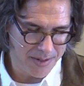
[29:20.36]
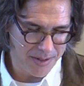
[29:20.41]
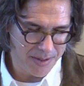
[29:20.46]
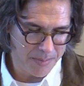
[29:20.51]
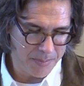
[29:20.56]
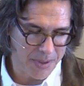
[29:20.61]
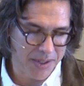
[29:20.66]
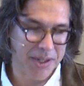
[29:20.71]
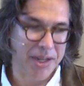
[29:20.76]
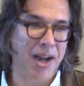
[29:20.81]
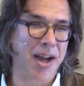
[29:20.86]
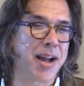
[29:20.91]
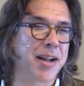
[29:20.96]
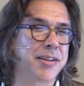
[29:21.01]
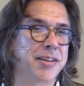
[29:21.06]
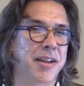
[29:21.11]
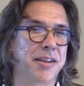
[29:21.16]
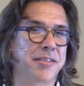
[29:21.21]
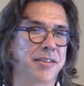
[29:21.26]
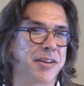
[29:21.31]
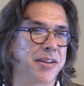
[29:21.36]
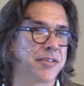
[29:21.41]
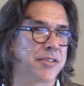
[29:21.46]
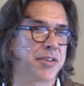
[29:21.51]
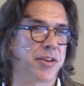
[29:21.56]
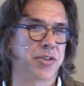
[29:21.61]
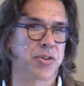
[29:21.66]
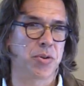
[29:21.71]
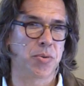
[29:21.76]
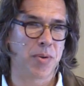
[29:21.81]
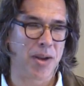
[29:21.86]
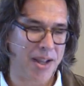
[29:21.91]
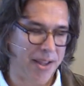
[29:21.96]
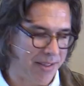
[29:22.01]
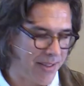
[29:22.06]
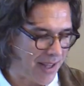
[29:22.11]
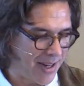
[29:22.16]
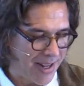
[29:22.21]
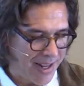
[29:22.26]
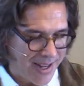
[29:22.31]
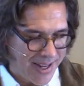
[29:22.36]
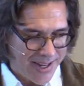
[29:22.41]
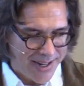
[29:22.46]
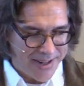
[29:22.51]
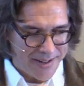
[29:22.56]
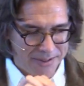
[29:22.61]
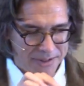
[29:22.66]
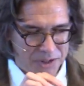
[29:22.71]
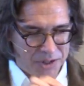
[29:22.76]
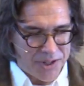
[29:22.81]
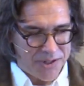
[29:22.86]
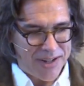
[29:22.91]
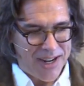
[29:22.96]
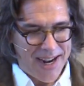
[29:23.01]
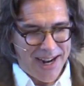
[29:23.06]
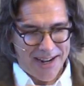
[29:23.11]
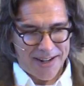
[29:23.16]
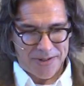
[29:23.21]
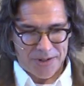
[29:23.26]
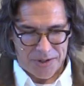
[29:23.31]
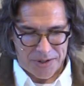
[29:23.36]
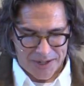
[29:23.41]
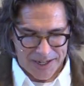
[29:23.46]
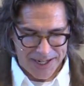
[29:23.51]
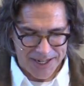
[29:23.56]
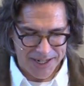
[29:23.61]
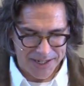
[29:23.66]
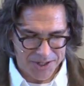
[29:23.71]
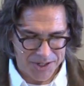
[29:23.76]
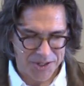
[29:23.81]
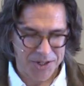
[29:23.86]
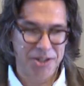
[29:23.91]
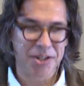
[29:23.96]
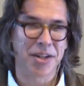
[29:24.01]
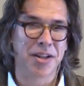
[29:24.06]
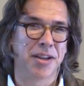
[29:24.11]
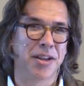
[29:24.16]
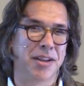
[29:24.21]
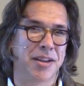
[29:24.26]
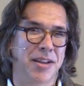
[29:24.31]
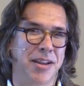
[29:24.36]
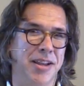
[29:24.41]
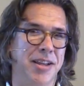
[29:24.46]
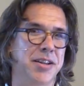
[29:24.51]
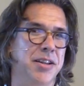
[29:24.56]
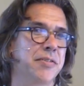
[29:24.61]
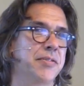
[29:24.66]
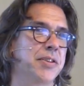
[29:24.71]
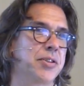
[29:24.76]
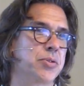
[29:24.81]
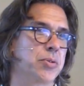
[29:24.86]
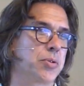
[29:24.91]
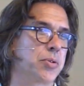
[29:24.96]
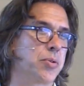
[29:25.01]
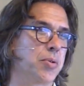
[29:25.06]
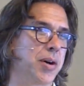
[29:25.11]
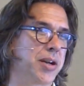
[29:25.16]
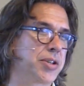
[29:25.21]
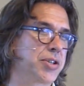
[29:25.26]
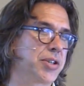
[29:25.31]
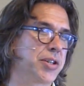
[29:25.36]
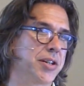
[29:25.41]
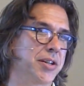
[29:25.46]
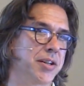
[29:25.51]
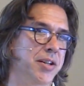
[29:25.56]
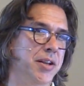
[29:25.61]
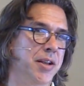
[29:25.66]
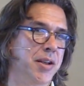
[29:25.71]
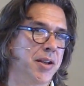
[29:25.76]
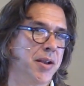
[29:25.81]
But God does it in such a way that he doesn't just answer each individual question,